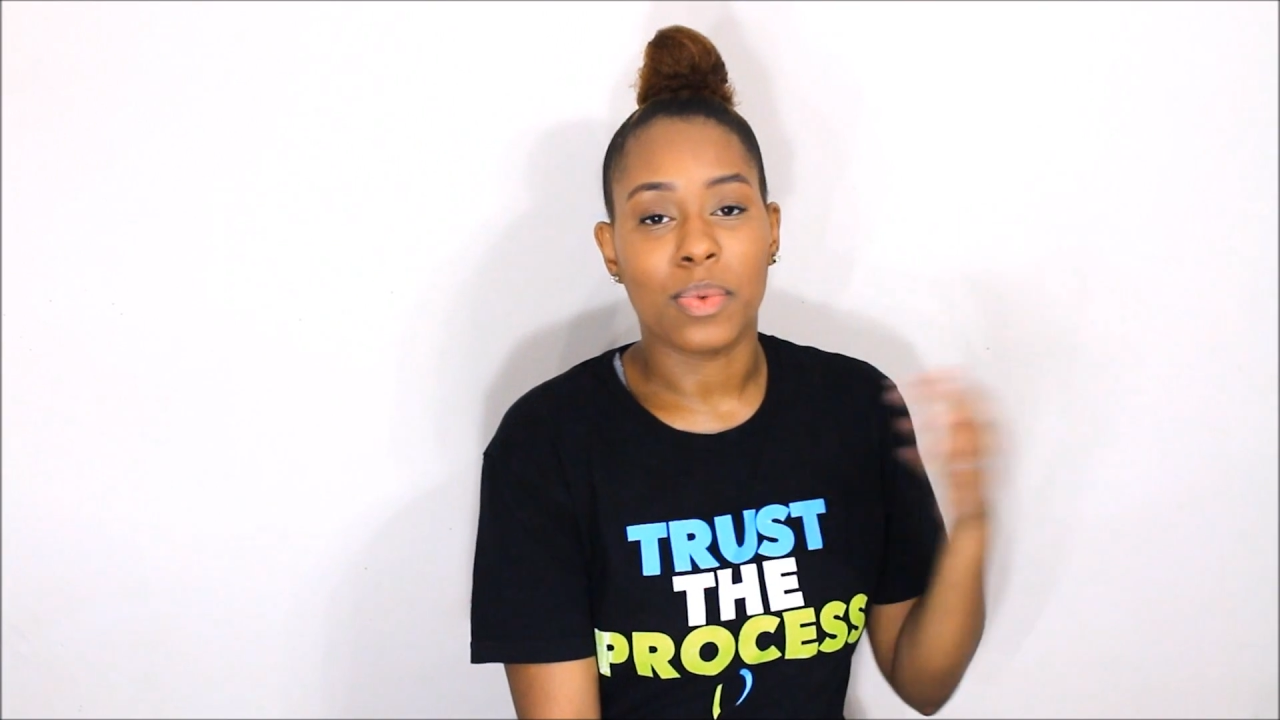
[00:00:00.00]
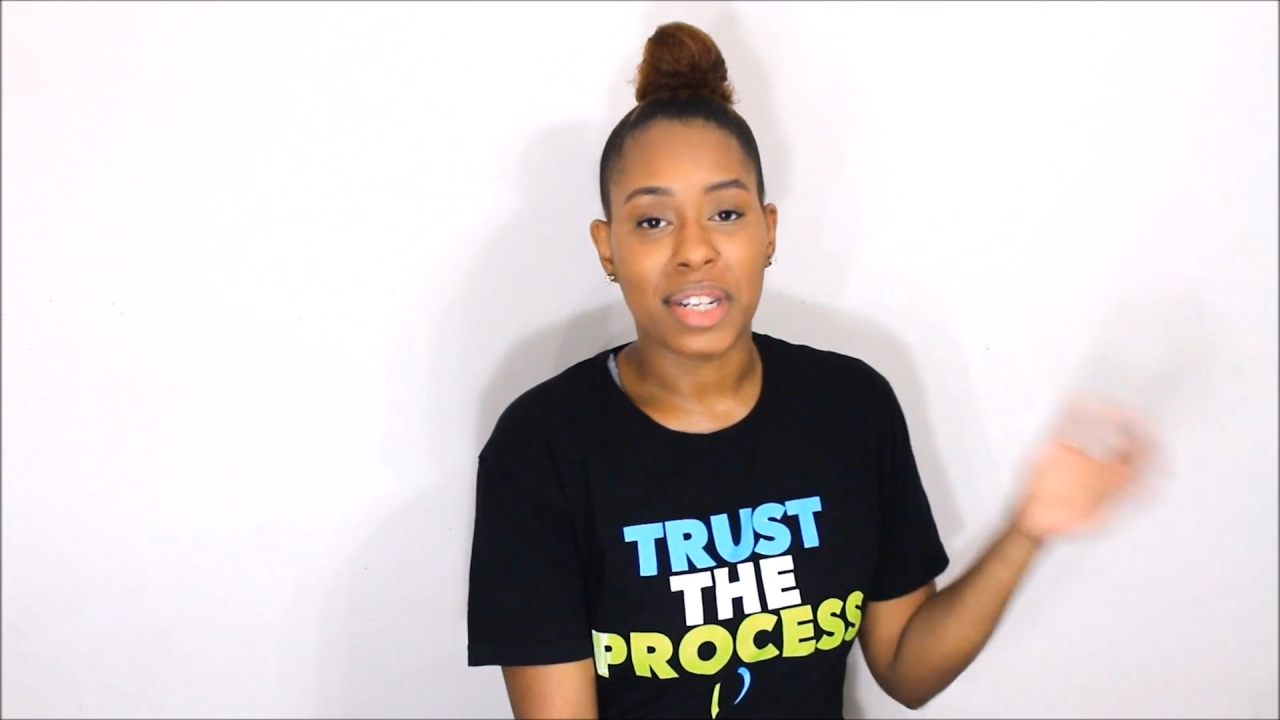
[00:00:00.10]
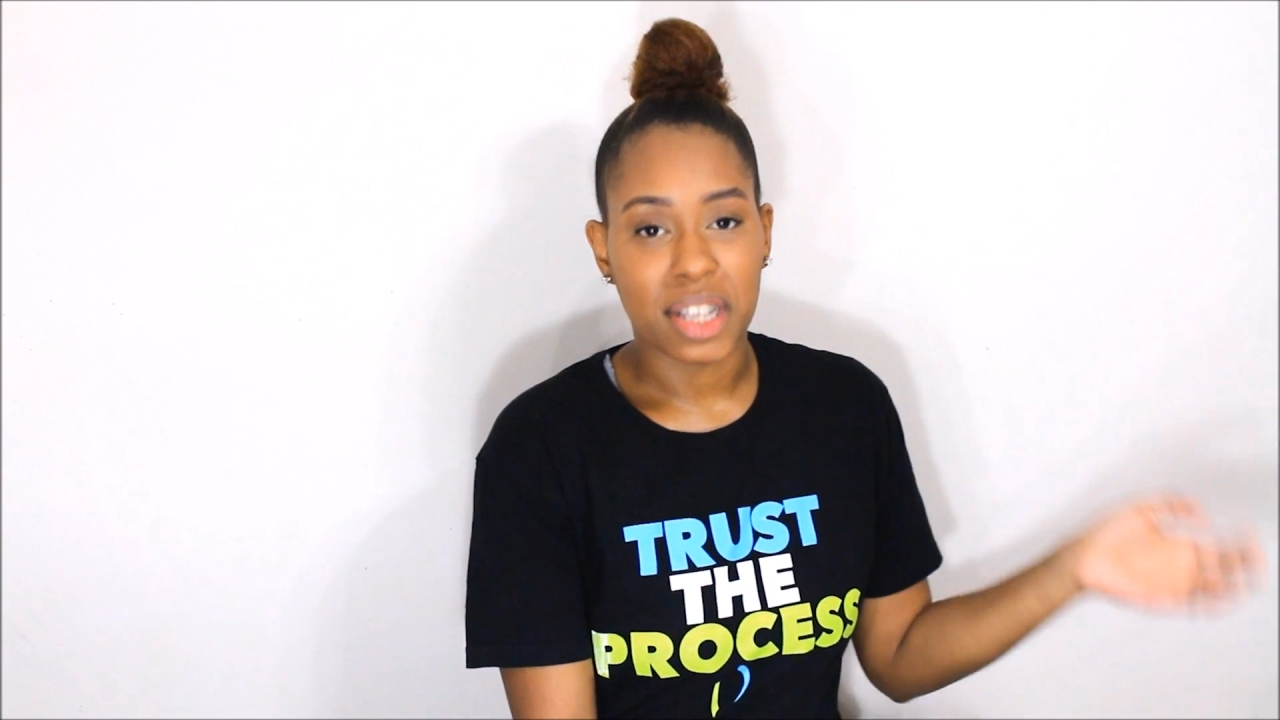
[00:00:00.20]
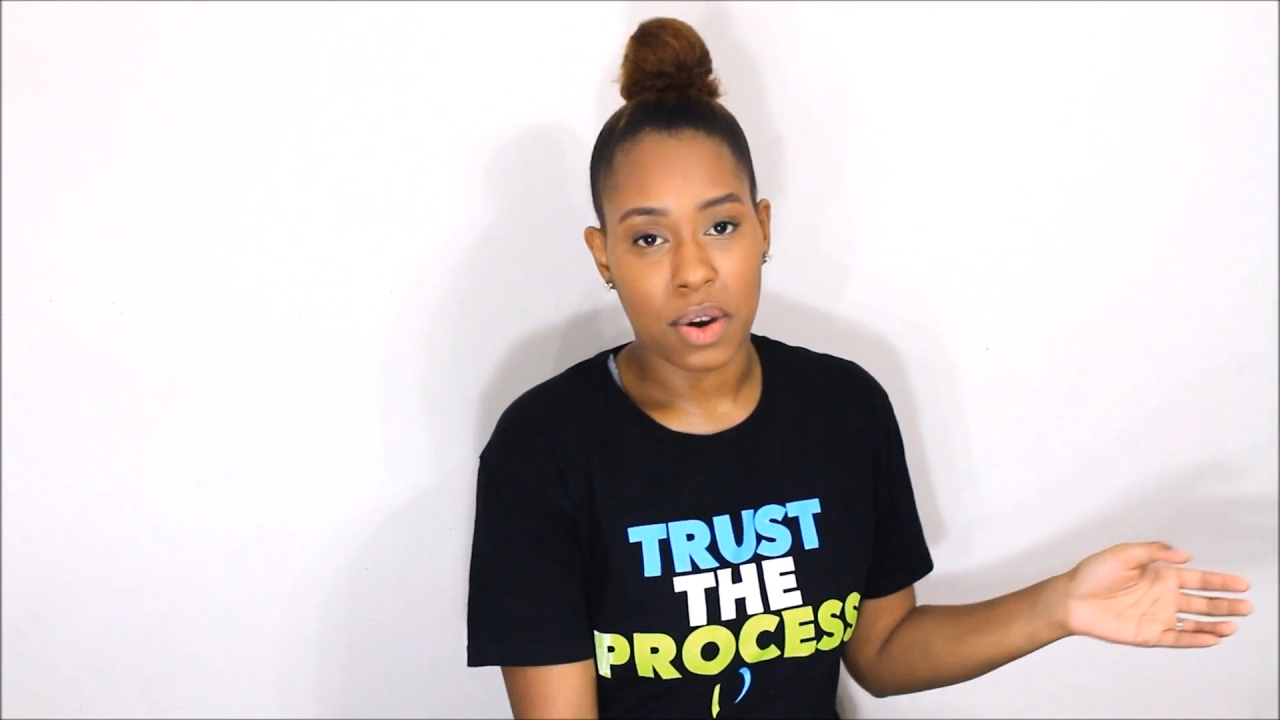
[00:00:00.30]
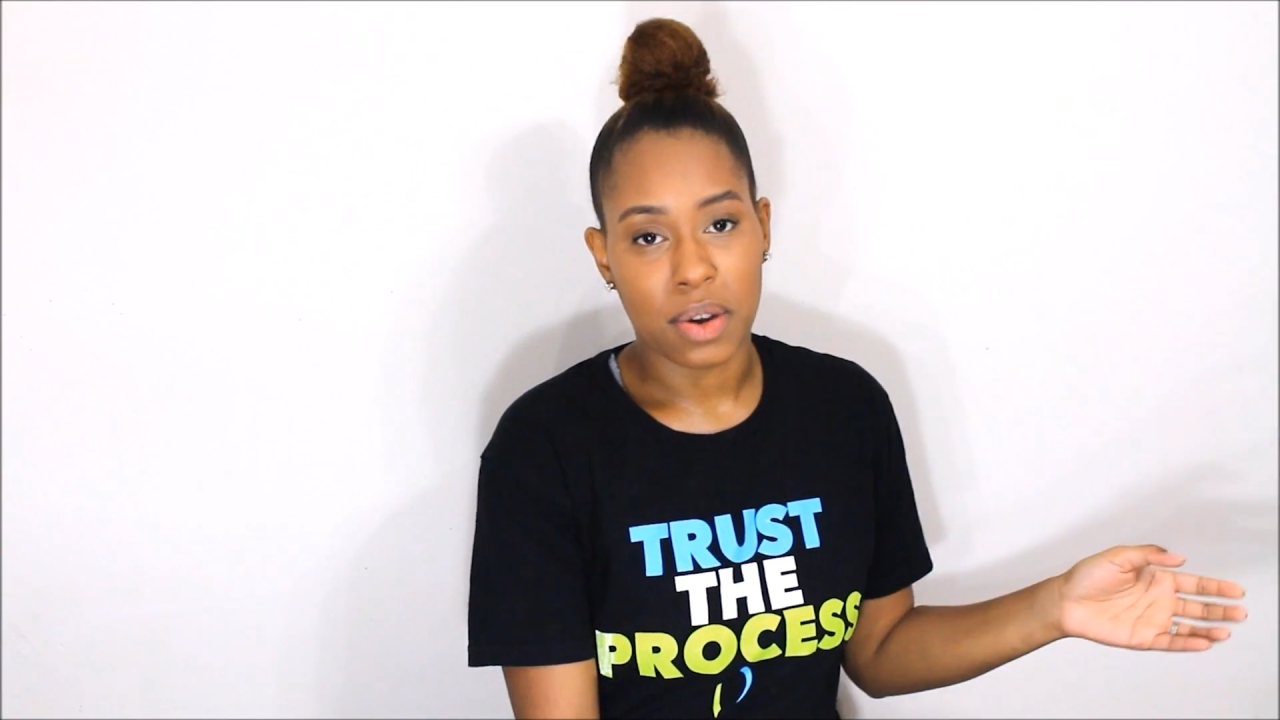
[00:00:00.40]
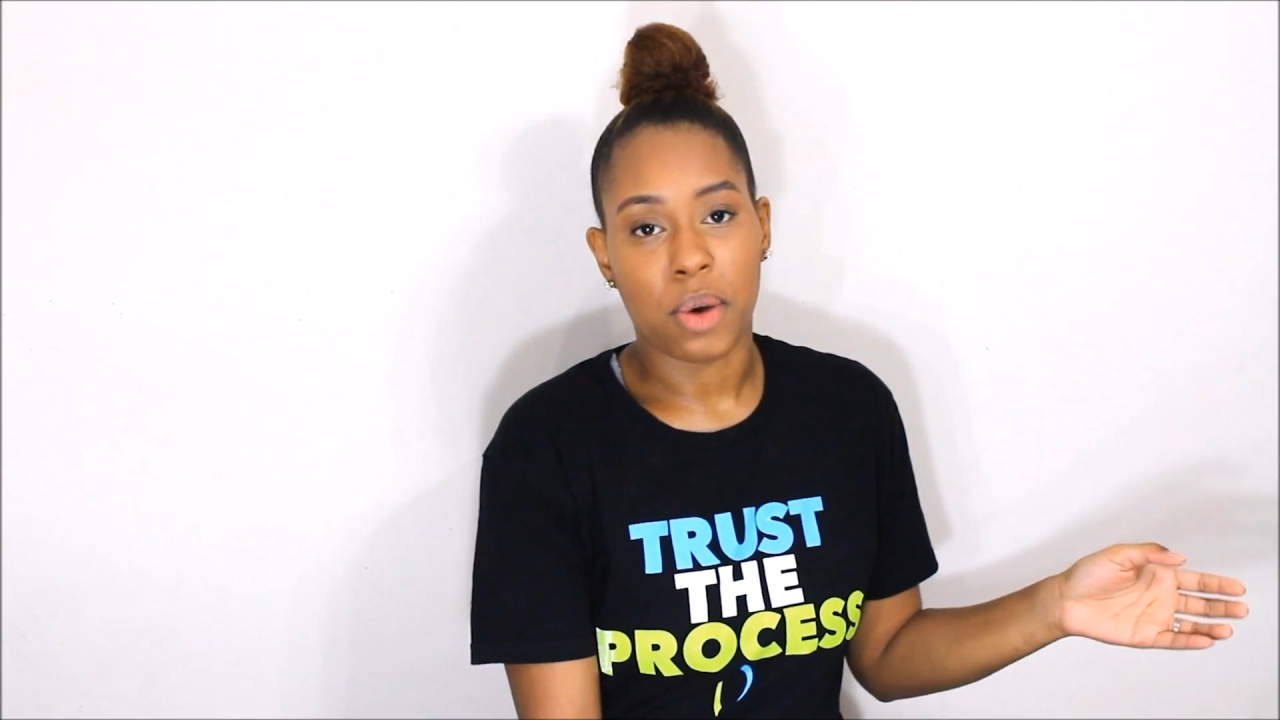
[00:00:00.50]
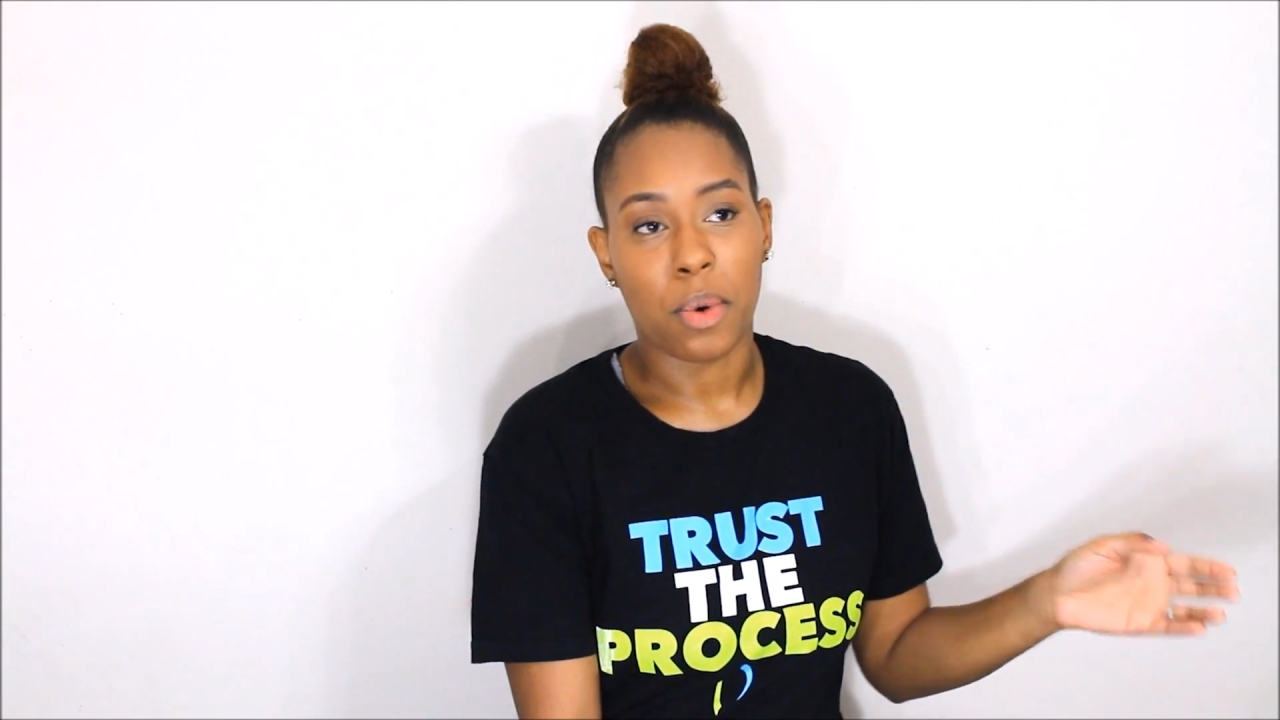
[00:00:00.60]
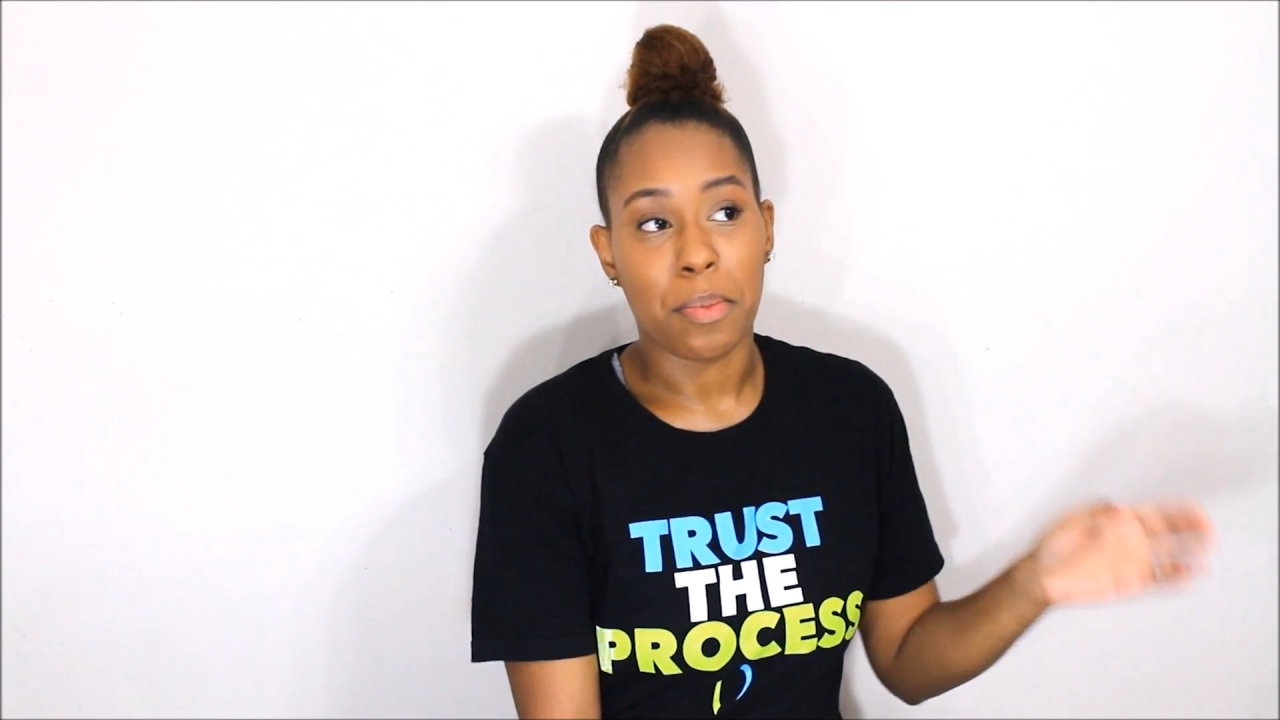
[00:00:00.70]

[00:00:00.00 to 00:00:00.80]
return that one.